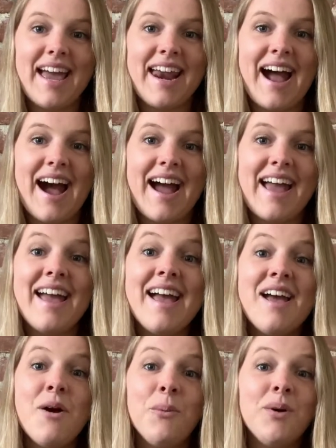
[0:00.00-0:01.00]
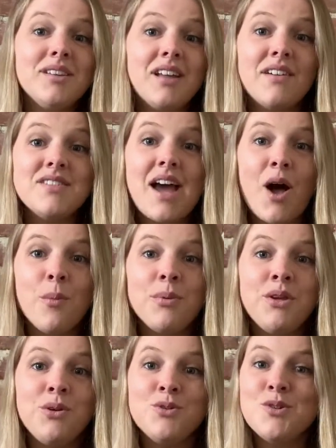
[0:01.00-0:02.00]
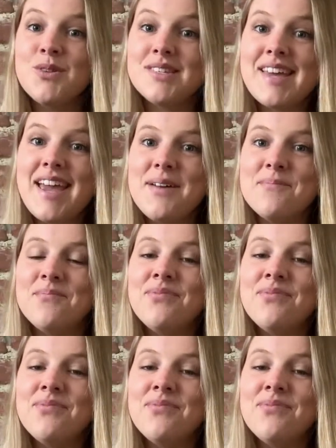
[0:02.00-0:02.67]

and I would love to help you do the same.